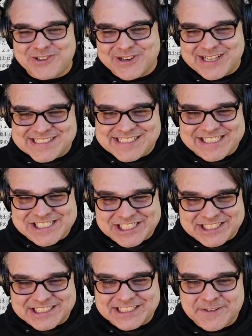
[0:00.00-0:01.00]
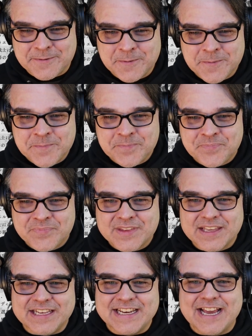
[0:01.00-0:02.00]
transition.
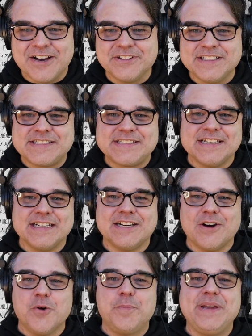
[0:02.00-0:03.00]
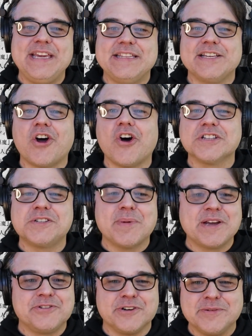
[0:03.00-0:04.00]
And now this OP that haunts
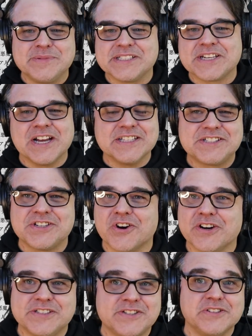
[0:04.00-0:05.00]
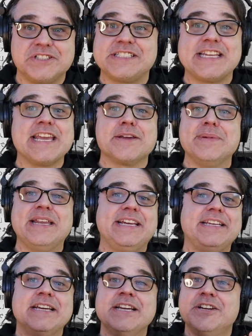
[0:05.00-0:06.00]
my dreams has gotten started. So I'll just take a
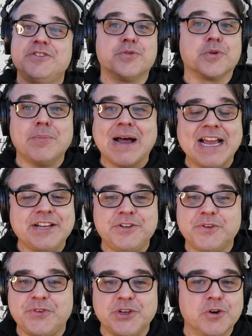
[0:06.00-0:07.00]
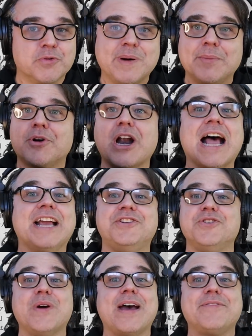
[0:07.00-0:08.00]
minute to remind you, if you don't remember, I
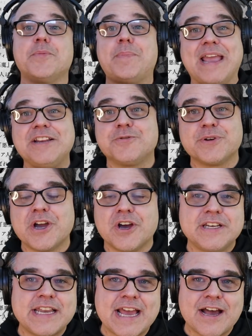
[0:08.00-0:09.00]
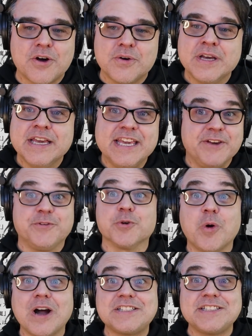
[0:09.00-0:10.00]
do have a Patreon now. If you're
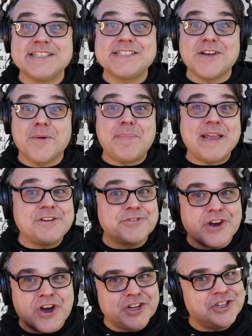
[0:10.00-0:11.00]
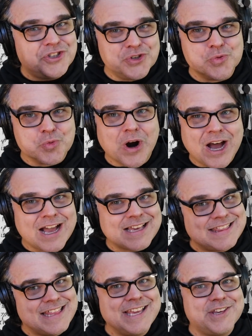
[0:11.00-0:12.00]
watching this on Patreon, you rock.
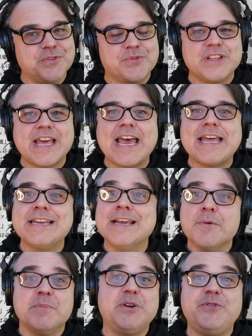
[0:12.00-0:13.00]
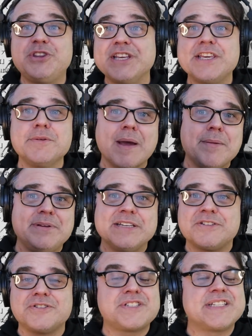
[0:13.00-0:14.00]
Thank you for that. But if you think you might be
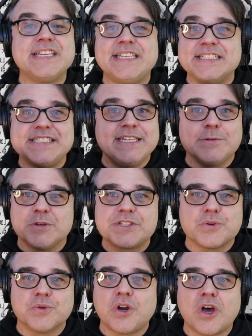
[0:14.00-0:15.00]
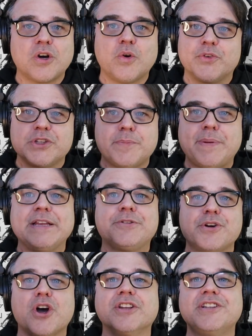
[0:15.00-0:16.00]
interested in seeing what's going on over at the
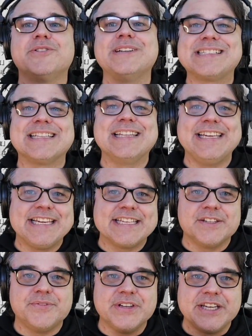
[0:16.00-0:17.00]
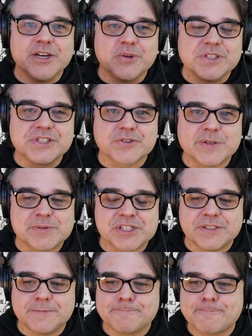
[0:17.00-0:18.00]
Patreon, there is a link in the video description.